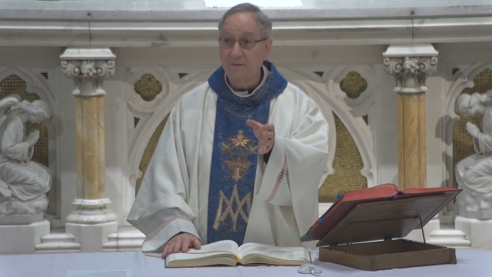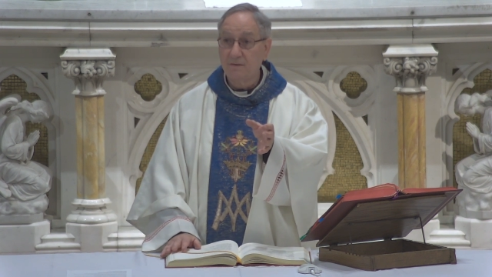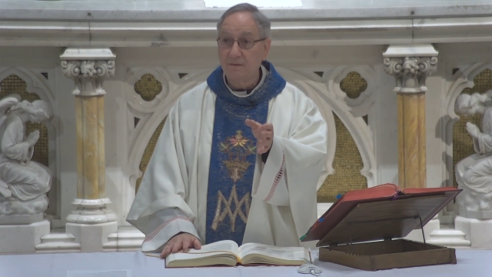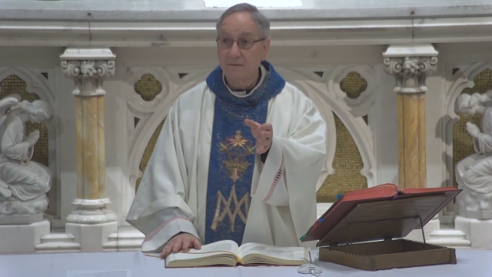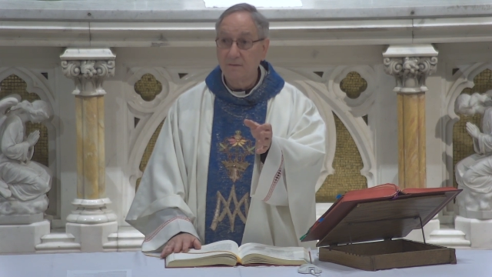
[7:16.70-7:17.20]

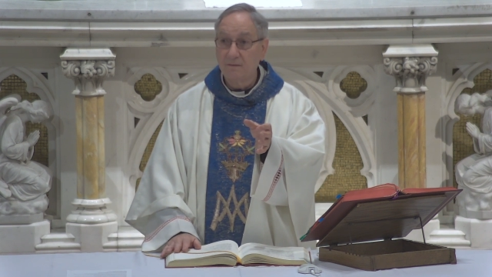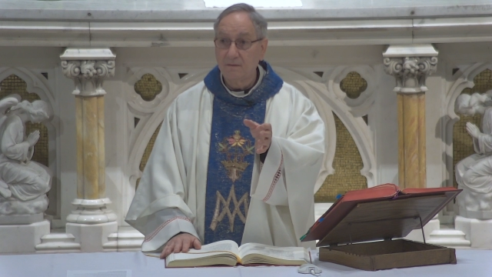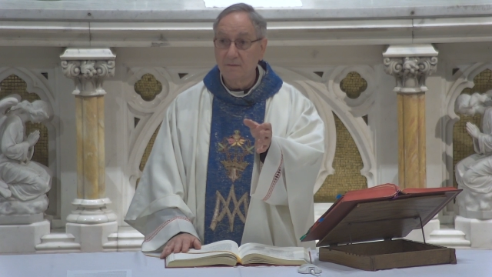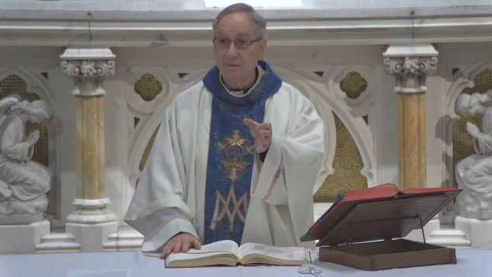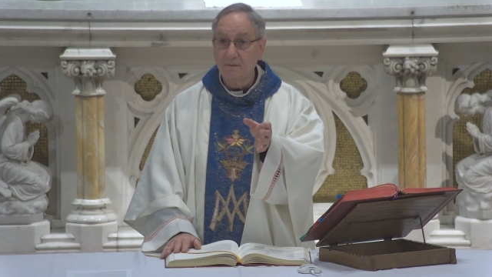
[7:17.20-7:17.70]

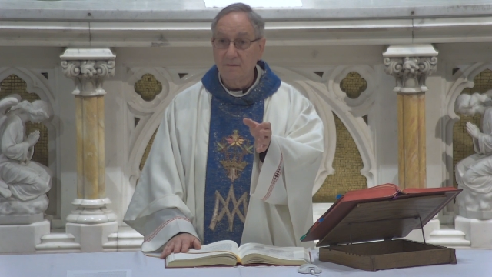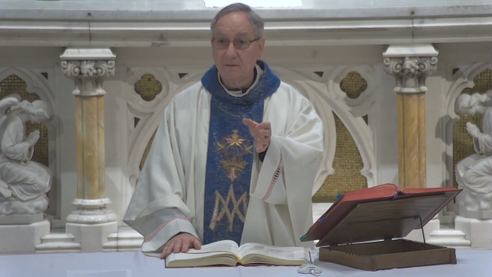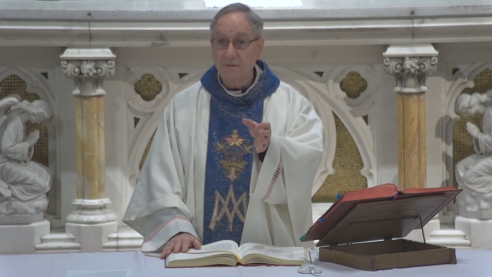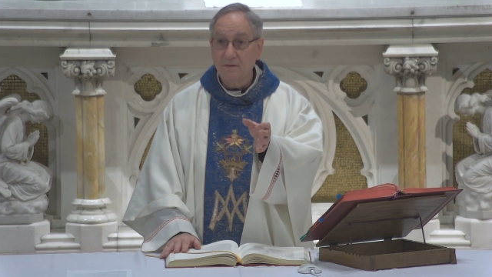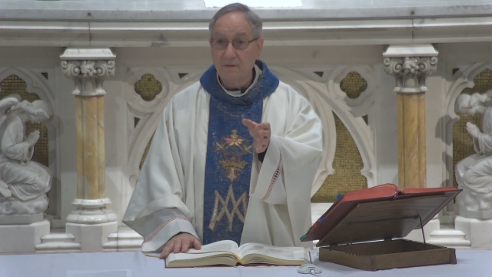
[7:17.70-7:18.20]

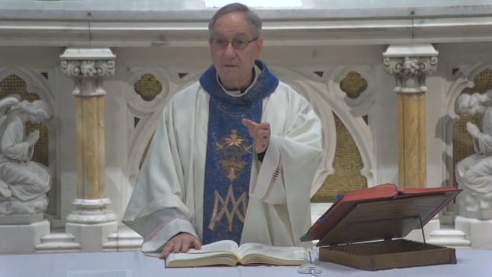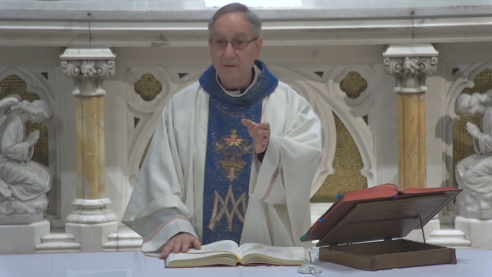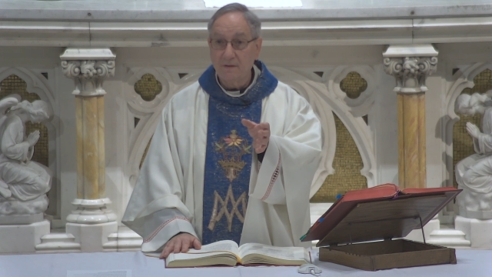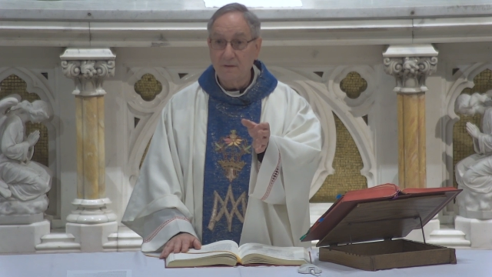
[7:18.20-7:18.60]
Nobody speaks.